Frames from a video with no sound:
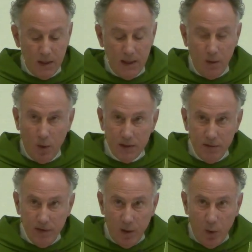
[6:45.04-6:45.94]
It wasn't
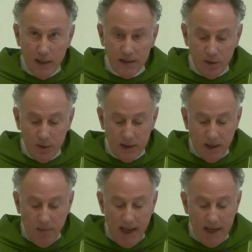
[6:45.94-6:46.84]
a request, it was a
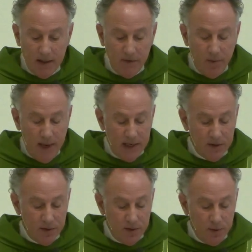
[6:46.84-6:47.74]
command of a
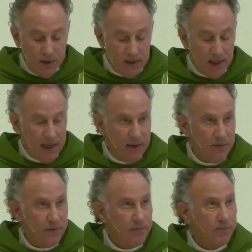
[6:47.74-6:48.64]
master to a slave.
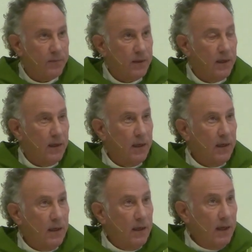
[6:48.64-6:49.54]

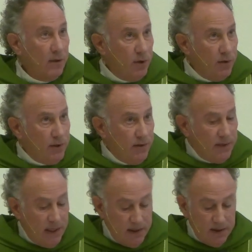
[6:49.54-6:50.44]
Now Joseph
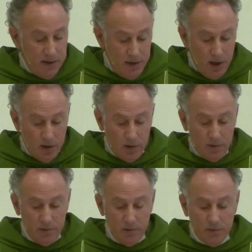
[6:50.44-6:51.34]
says, No.
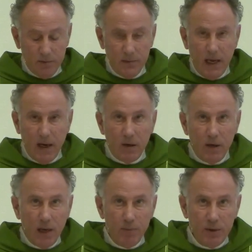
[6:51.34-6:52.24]
How could
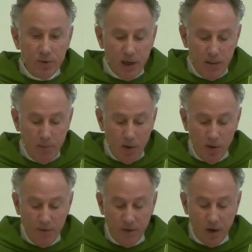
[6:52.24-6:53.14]
I betray
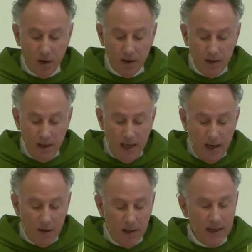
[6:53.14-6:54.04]
Potiphar? How
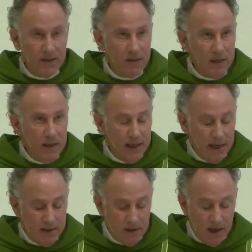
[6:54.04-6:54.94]
could I sin
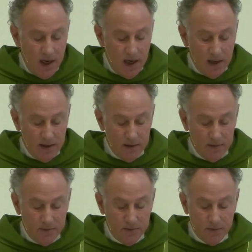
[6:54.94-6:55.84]
against God?
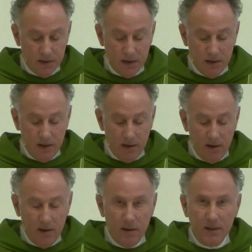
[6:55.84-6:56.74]

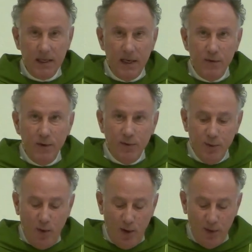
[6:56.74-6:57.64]
You see, even through
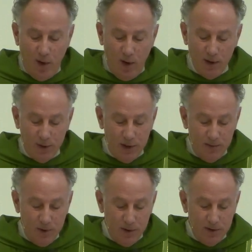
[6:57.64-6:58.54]
all the hardship,
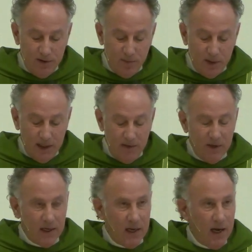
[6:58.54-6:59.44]
Joseph believed
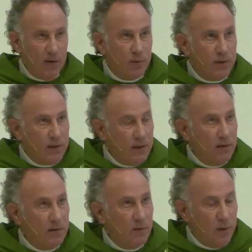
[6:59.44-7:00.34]
that God was
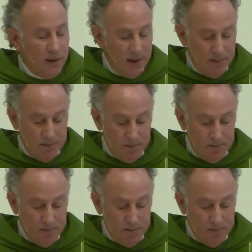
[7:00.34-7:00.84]
still with him.